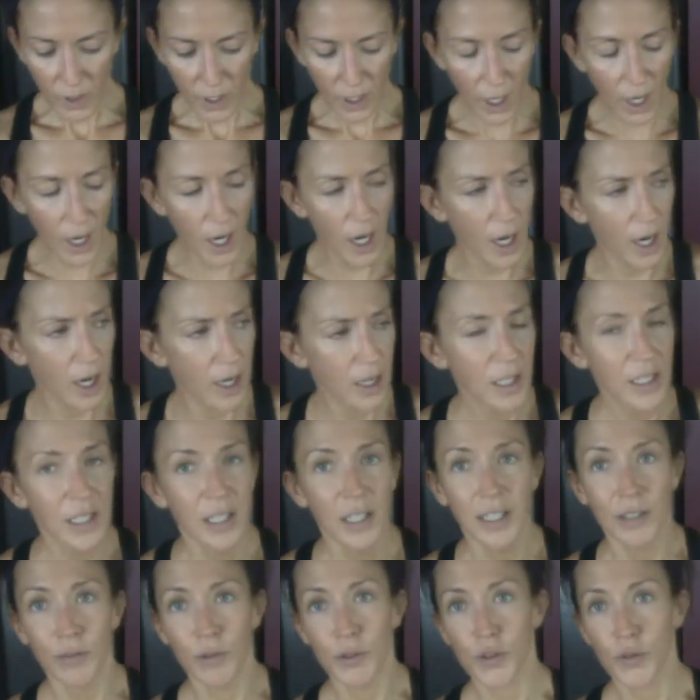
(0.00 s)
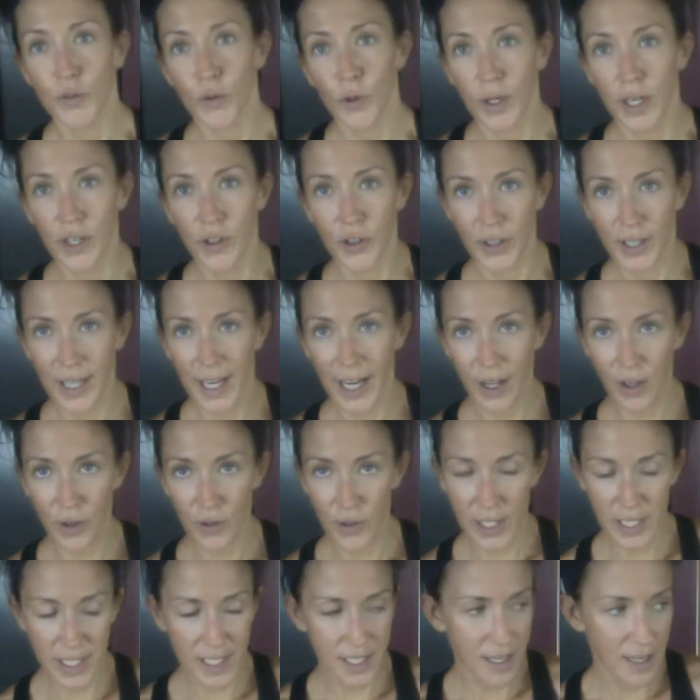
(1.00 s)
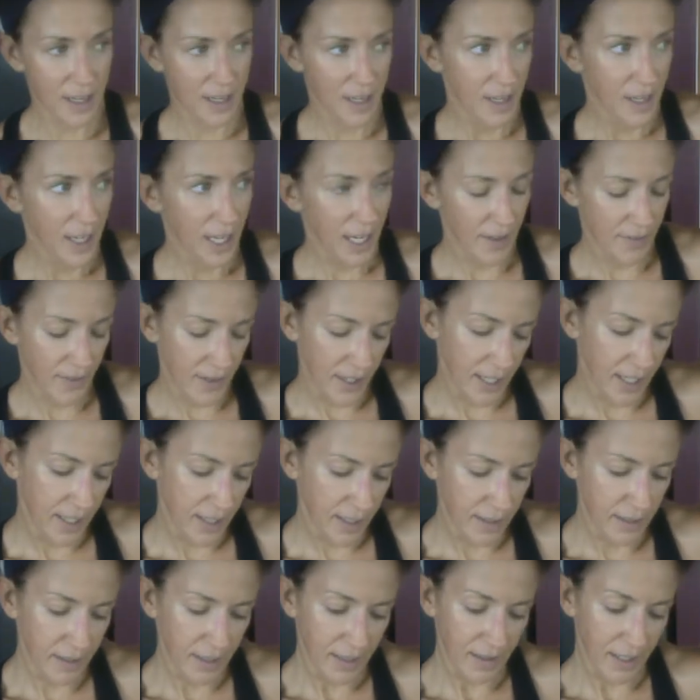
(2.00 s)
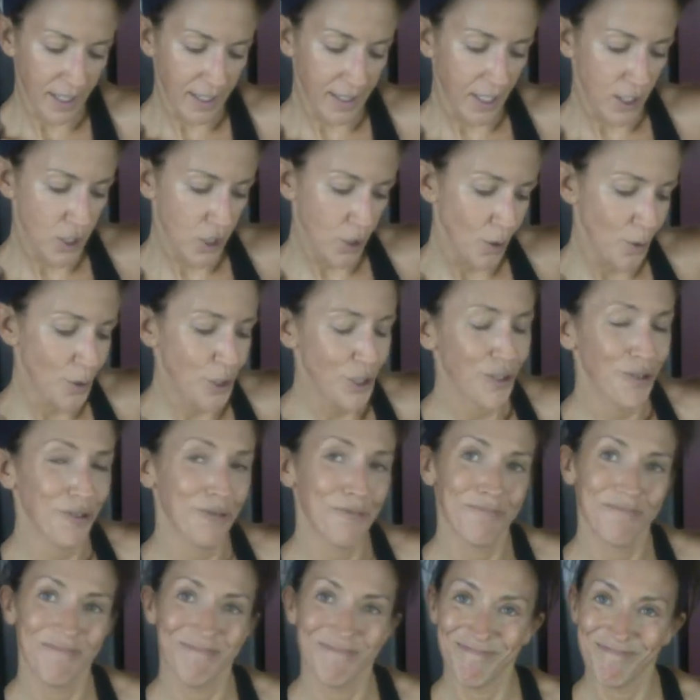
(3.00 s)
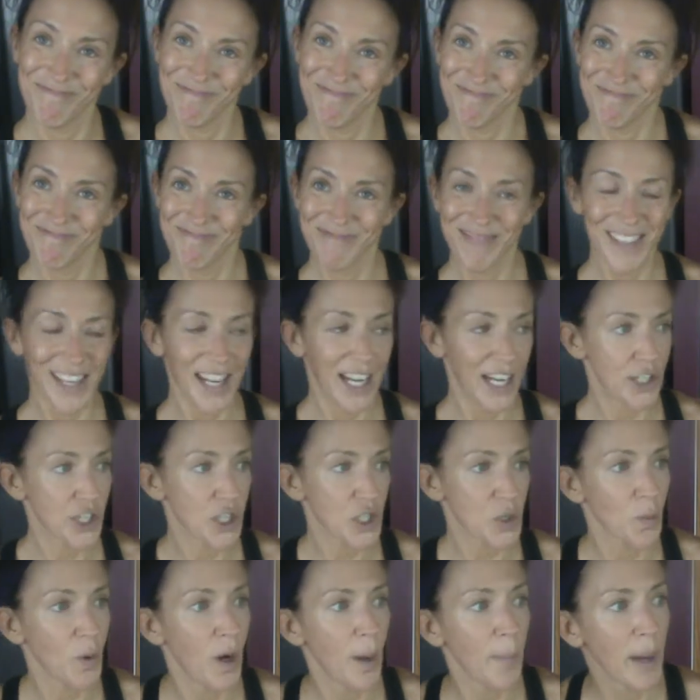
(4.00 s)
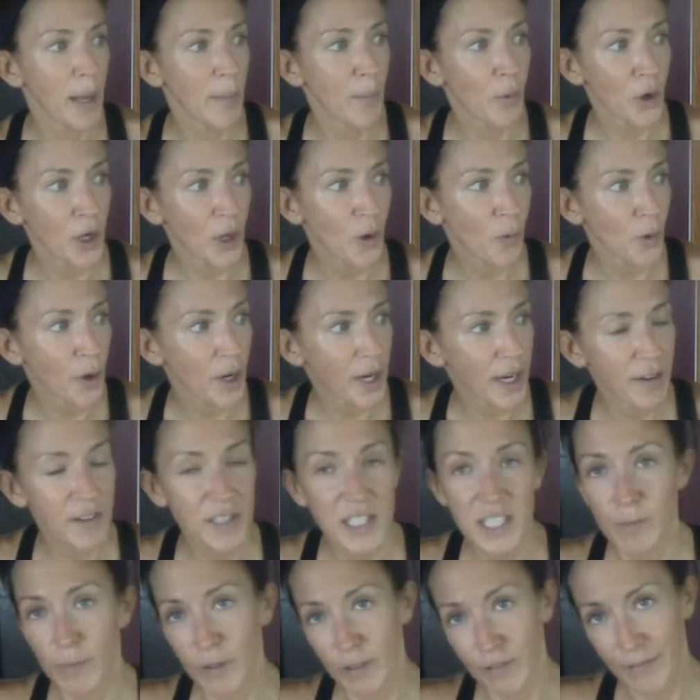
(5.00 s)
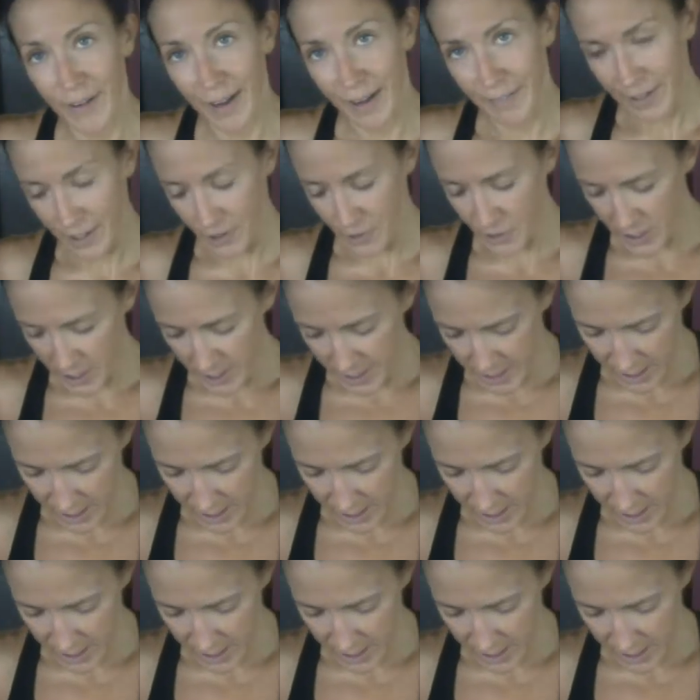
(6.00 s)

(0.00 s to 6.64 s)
Uh, it was 400 calories, and then, like I told you, I just want my morning workouts to be 500.